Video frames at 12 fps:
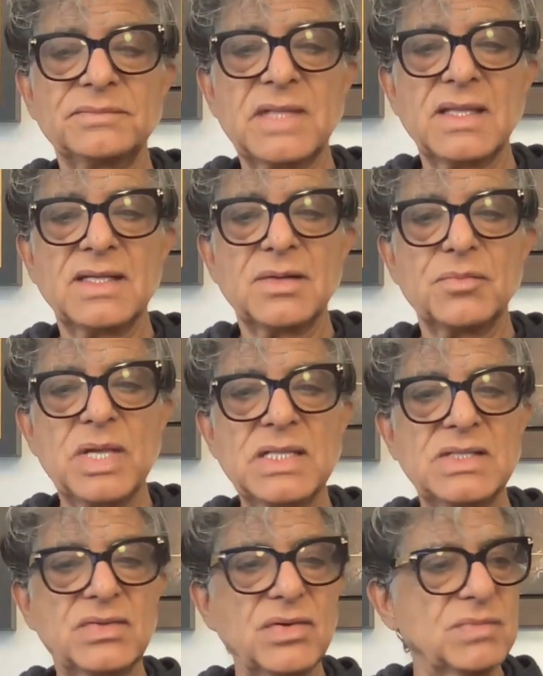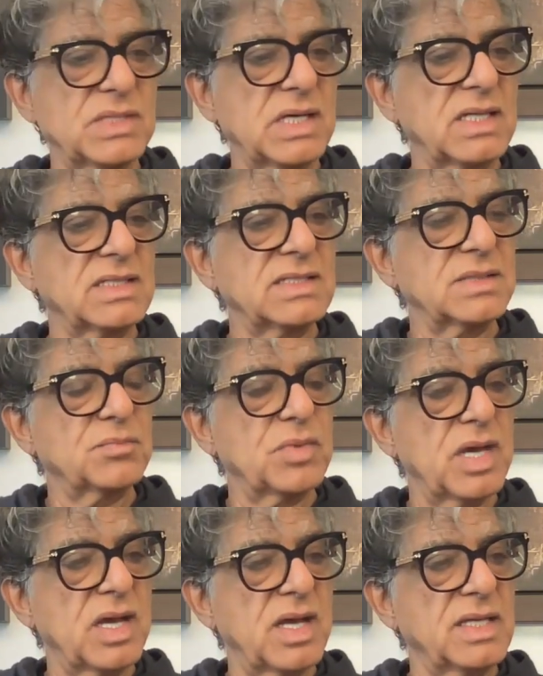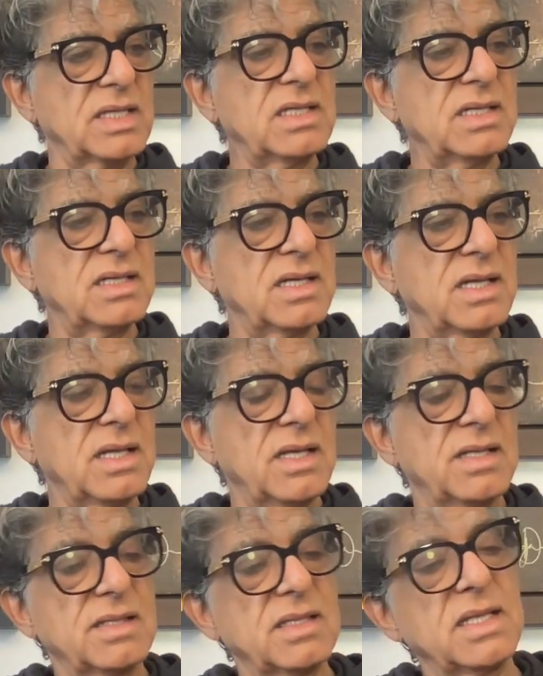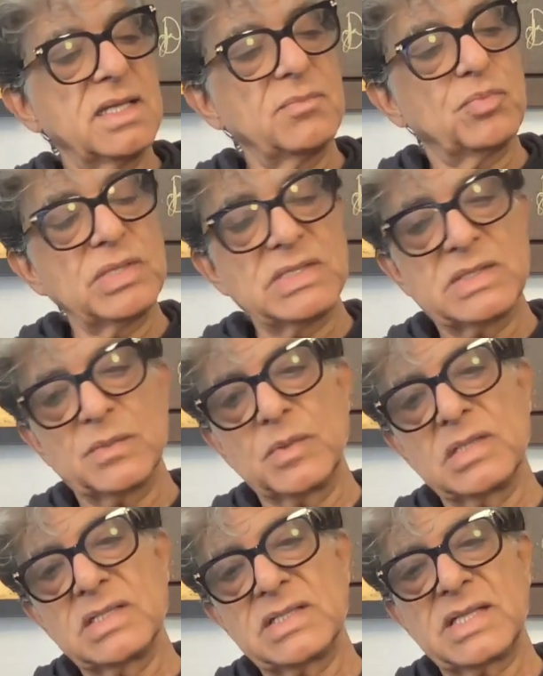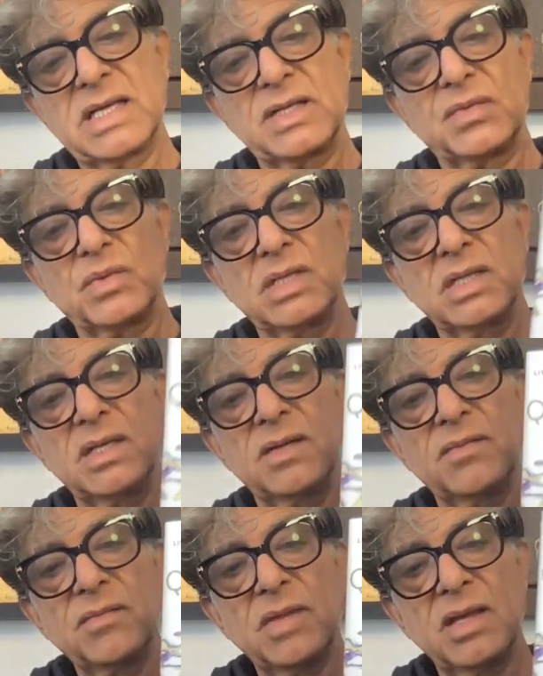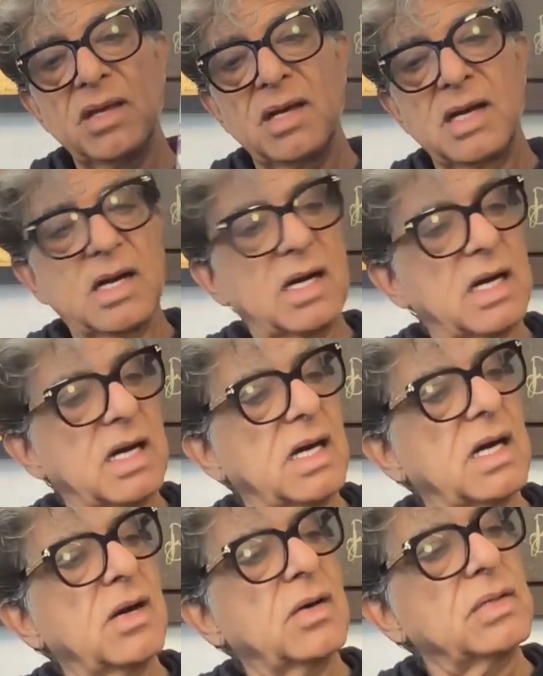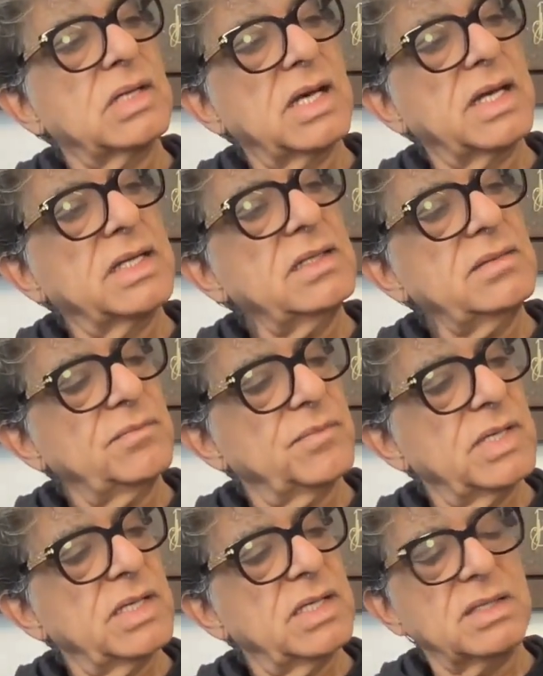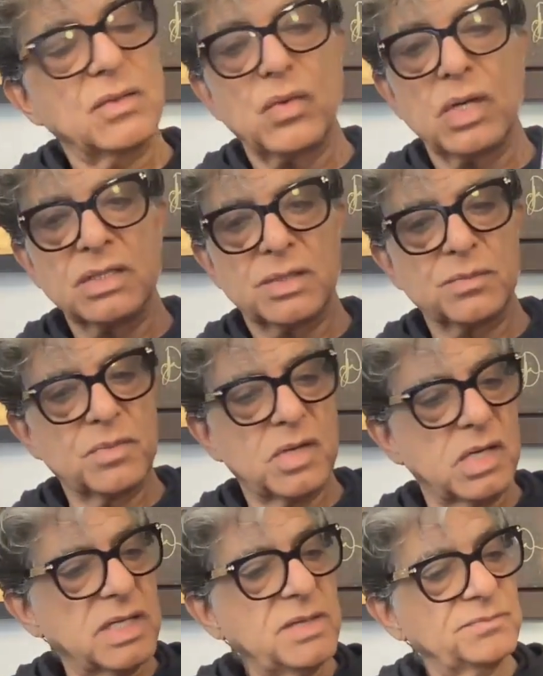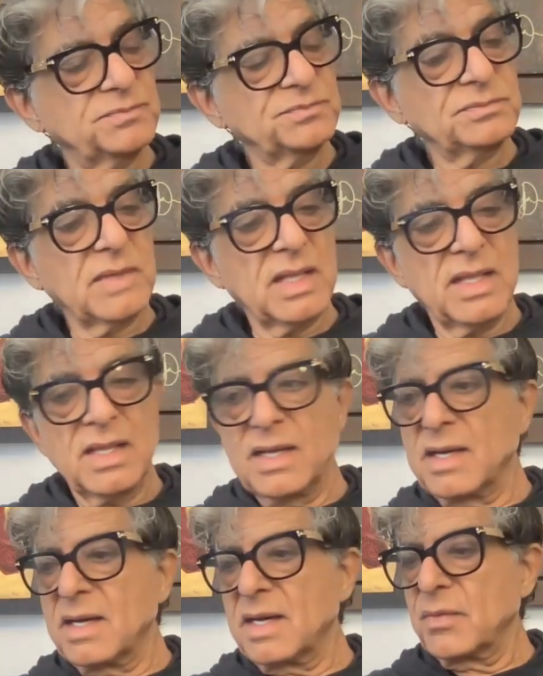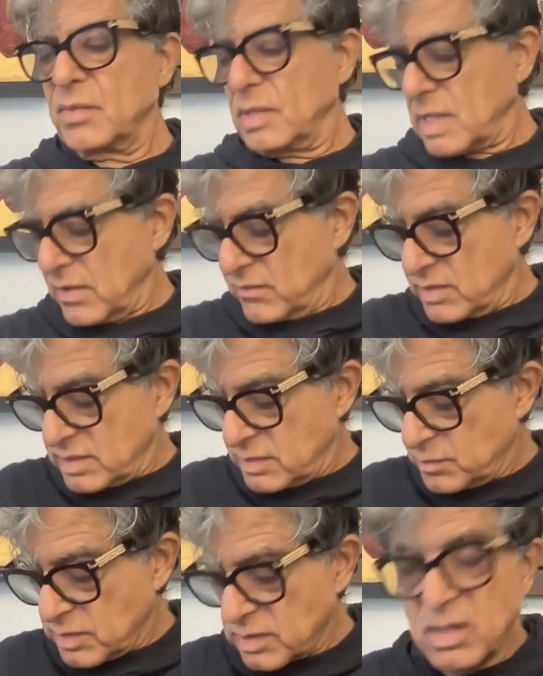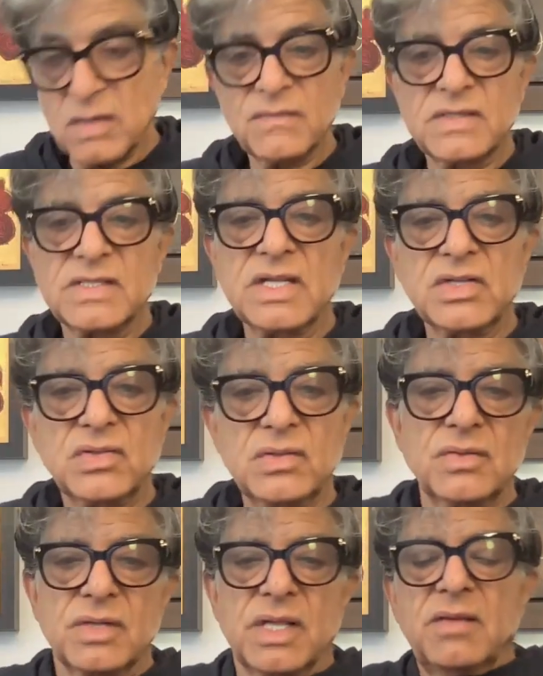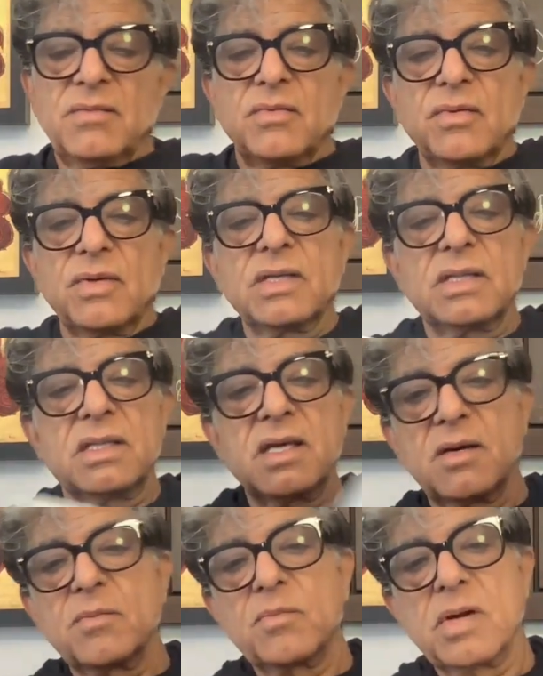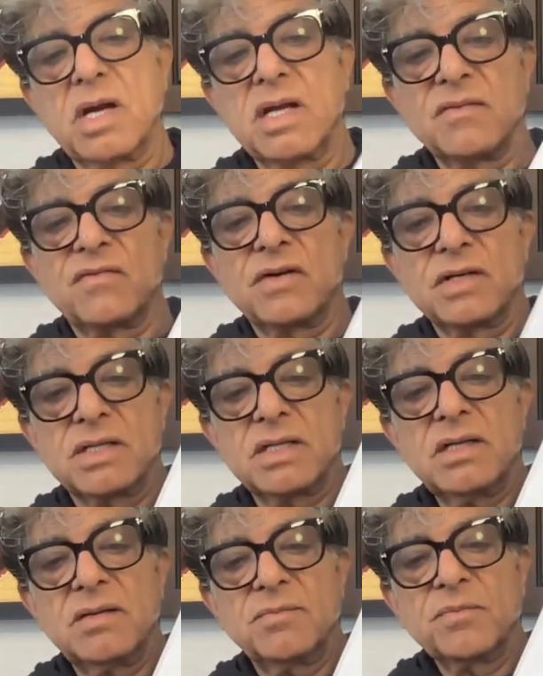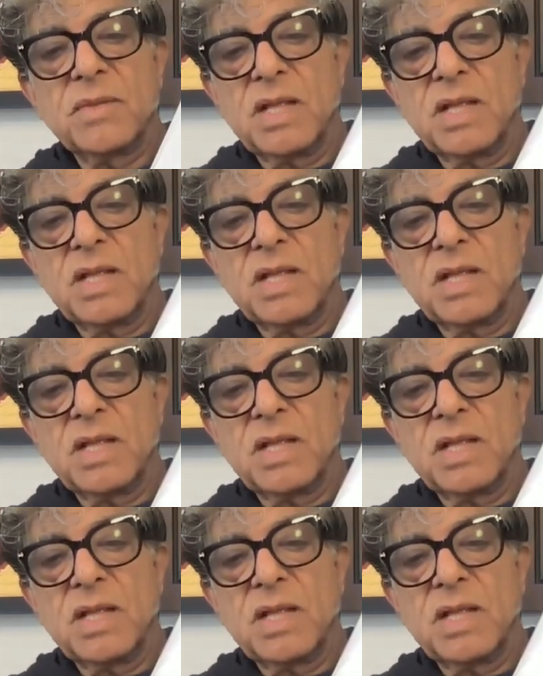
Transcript: You know, mainstream science is behind the principles that we outline in Quantum Body. I will have a deeper conversation today with Brian Fertig